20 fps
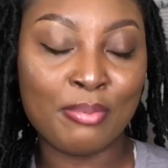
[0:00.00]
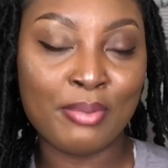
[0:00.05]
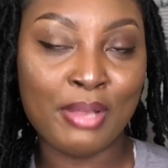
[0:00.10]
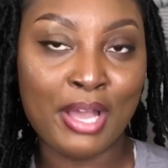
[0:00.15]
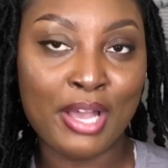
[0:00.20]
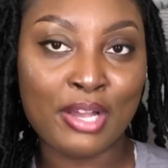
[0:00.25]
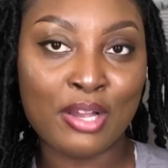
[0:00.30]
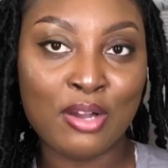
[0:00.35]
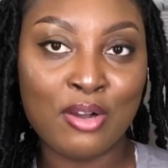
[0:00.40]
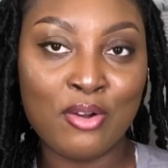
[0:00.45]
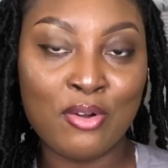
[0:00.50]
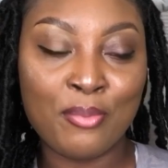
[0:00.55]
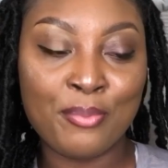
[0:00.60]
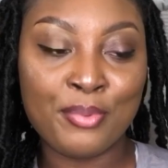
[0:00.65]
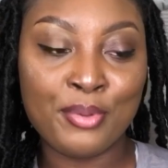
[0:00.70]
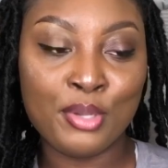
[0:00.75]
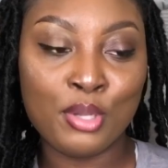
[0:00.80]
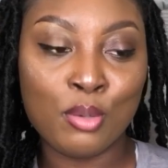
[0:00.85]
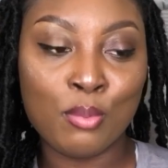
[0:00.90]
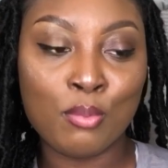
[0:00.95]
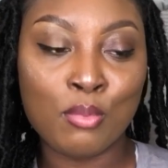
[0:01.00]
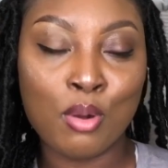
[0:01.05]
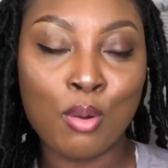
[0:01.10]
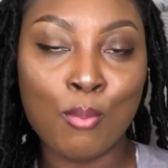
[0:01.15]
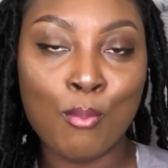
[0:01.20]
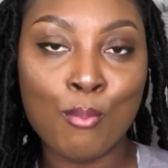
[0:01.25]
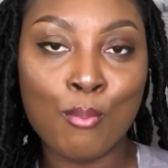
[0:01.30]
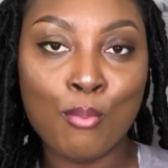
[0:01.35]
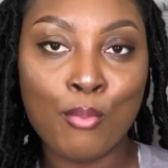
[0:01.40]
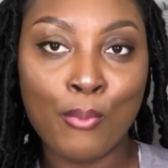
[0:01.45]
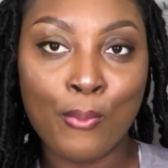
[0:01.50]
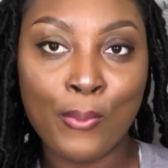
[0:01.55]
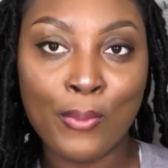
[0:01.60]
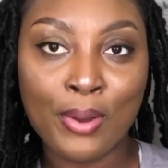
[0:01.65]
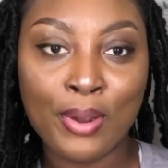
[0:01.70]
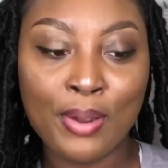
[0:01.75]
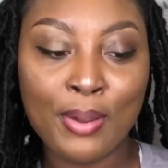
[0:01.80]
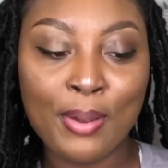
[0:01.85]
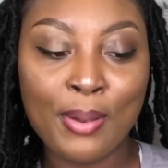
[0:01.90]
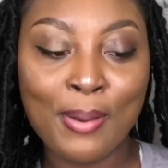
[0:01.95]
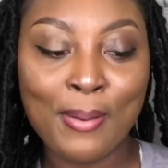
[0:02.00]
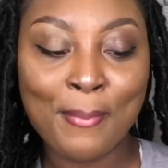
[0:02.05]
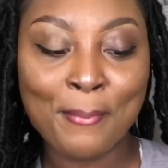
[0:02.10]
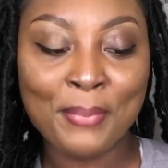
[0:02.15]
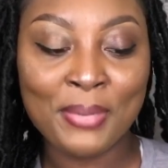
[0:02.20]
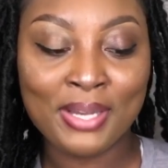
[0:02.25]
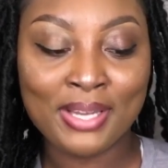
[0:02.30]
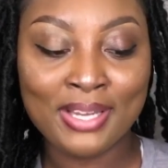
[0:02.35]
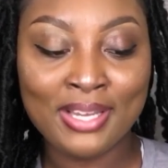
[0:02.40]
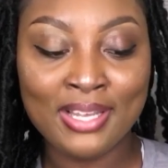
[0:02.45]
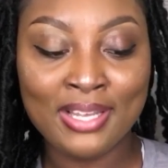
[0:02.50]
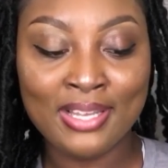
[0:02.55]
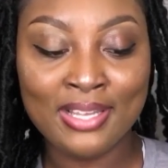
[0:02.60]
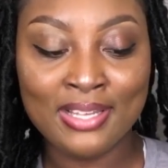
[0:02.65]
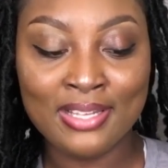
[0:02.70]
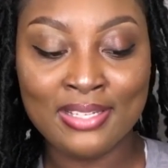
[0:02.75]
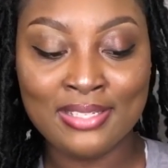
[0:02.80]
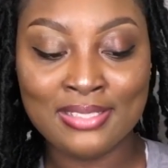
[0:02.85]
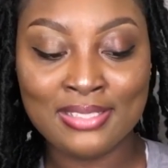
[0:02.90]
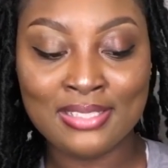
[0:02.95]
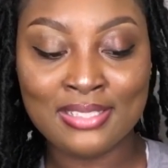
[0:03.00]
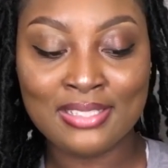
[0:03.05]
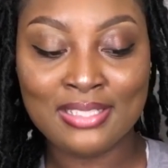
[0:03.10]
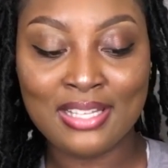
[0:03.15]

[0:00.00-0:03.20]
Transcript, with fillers: black opium more because